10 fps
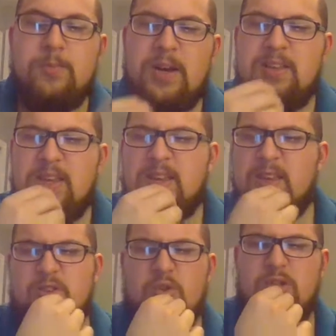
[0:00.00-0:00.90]
but I think
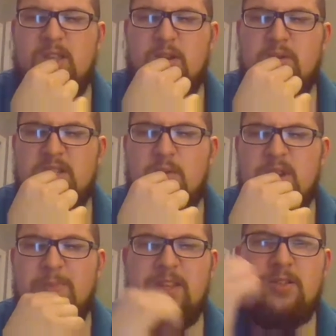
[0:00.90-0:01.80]
it's usually there is going to
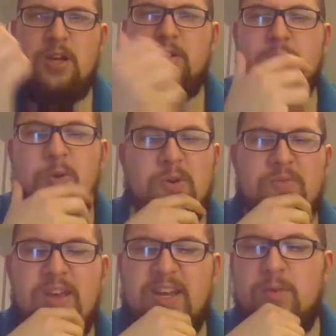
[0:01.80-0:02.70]
be this undertone of
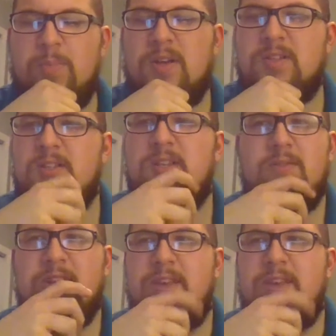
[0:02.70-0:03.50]
negative or positivity.